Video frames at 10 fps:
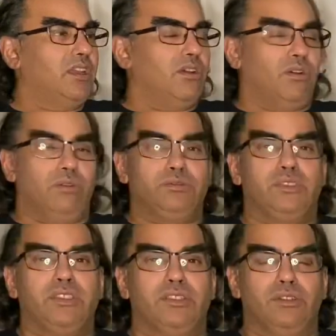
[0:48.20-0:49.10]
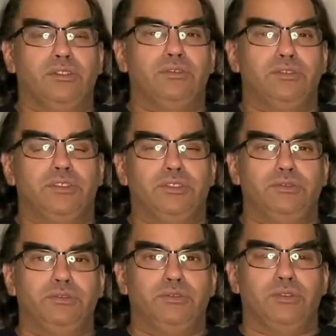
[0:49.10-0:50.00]
only the Node
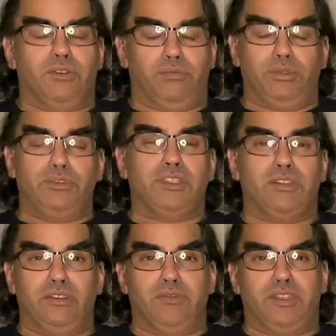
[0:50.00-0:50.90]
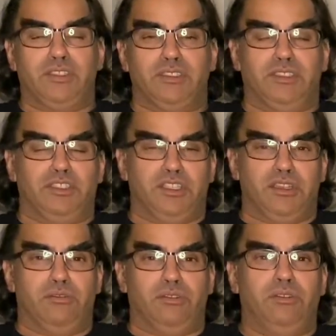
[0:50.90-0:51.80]
2 or Bluesound devices in
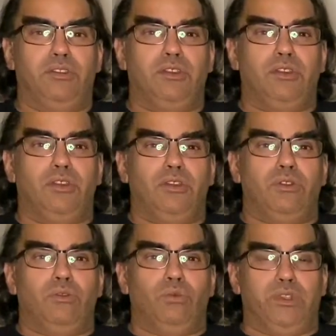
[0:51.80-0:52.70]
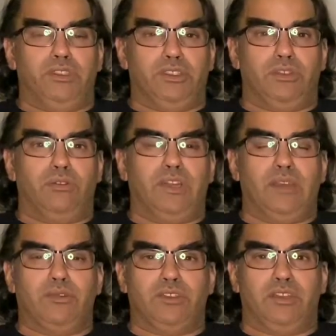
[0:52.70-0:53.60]
general will decode
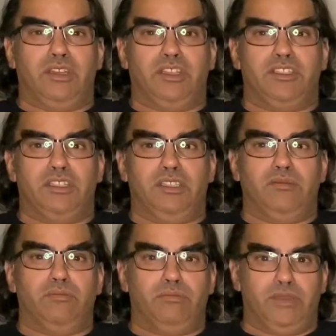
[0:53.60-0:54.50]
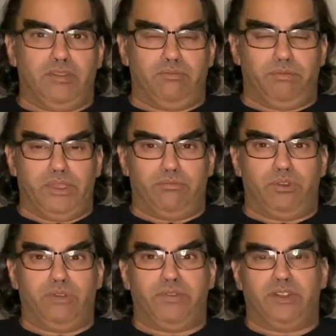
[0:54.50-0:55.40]
Amazon HD in bit
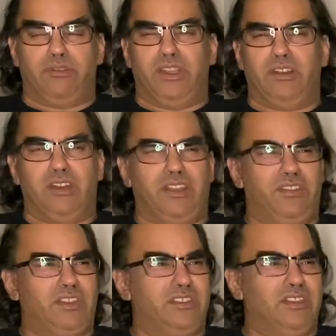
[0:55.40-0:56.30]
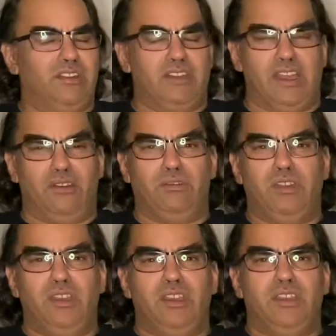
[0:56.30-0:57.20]
perfect rate. And I think that now
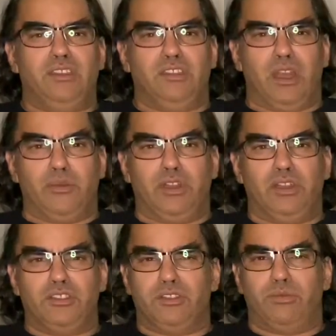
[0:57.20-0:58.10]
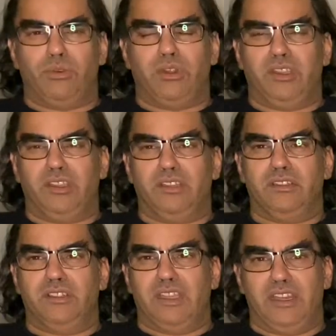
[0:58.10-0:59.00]
Yamaha's supporting
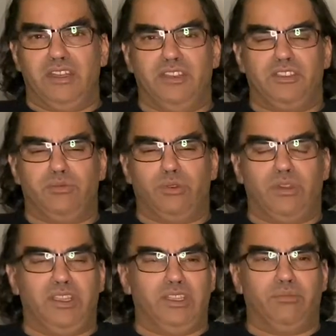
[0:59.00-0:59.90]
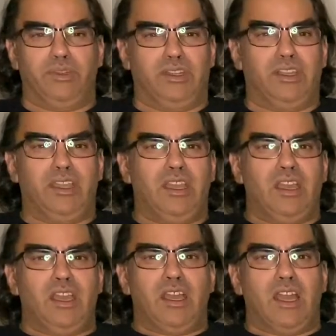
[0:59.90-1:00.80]
it, Denon is supporting it, but
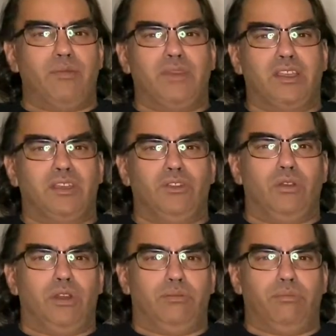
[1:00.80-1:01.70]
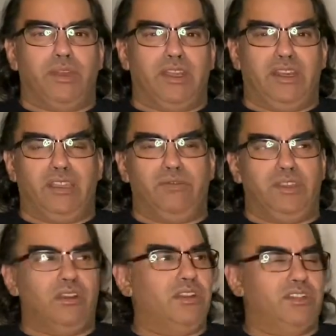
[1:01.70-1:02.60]
I'm not going to go out and buy an
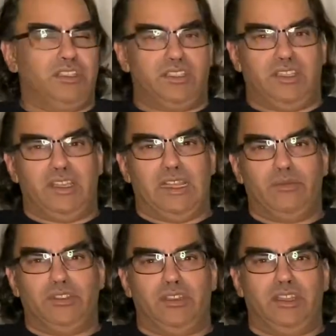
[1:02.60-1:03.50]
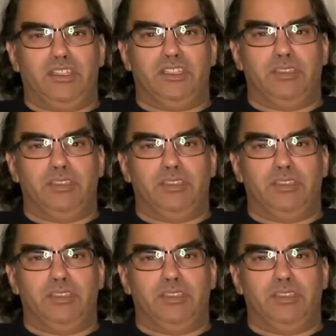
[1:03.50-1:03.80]
AVR just to get Amazon HD